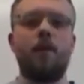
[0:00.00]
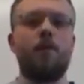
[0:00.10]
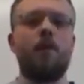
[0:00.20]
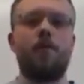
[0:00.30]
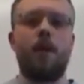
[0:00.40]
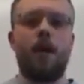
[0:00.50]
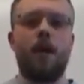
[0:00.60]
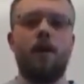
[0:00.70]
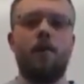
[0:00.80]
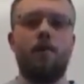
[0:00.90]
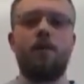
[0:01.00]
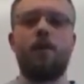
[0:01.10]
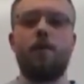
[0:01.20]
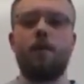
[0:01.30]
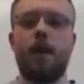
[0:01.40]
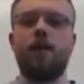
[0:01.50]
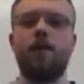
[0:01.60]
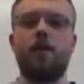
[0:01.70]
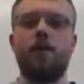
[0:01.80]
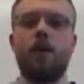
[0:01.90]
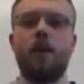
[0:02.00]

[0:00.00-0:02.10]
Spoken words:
or even higher with some catalysts,